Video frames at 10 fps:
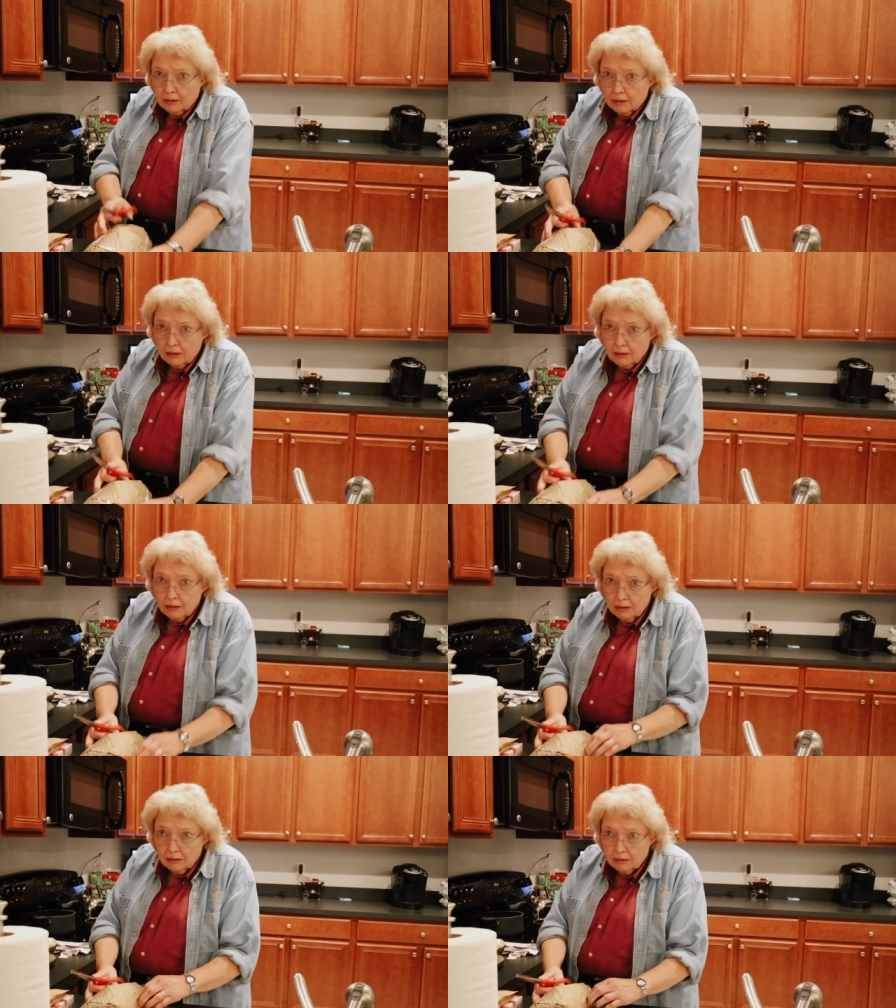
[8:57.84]
no, it's
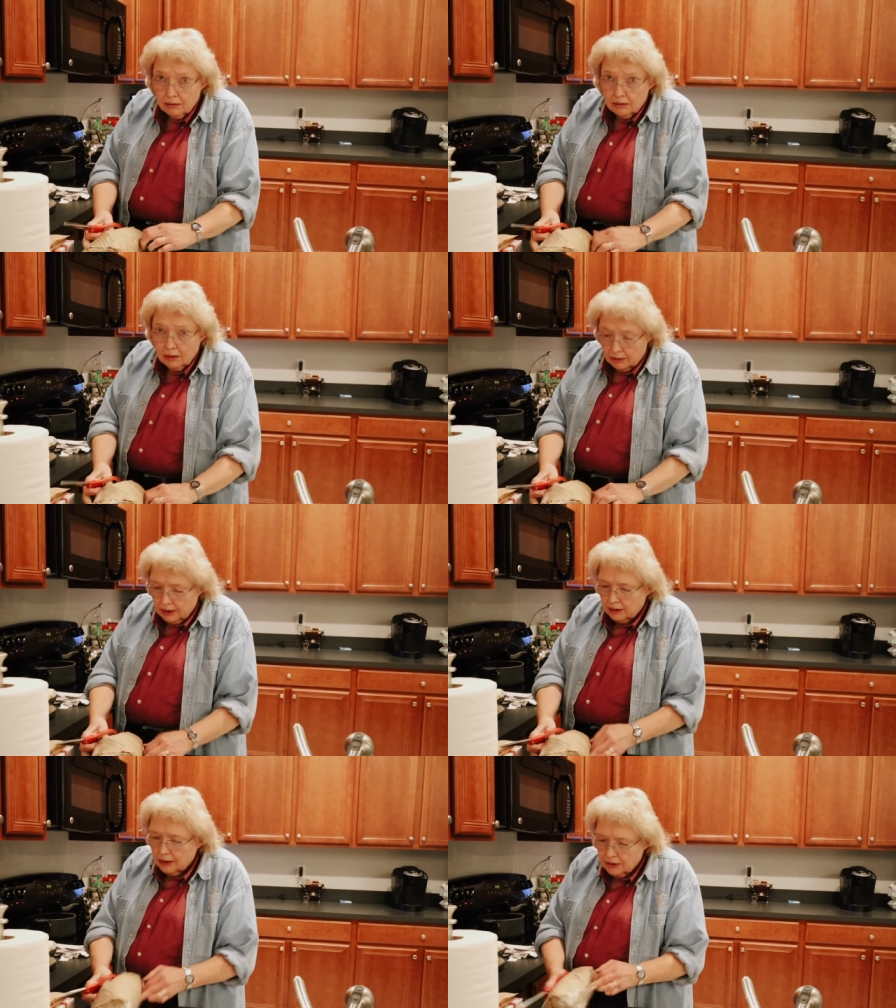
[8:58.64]
pretty far. I can't
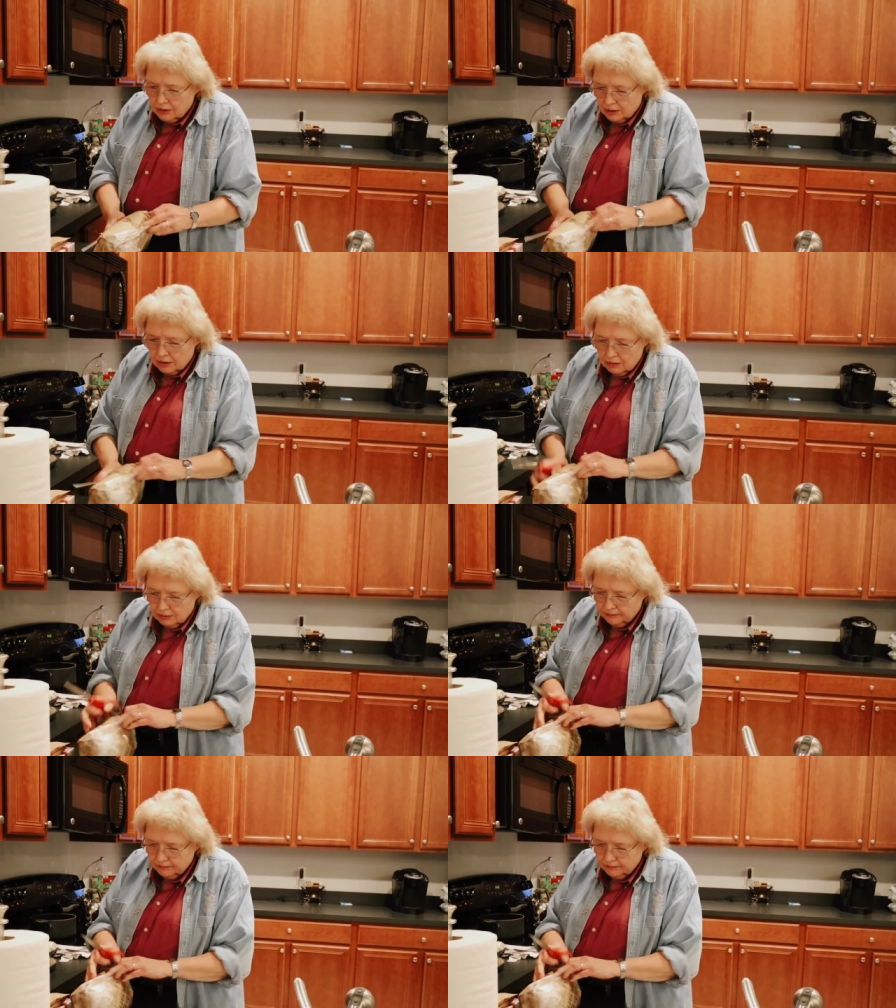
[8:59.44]
Okay, see that's- anything.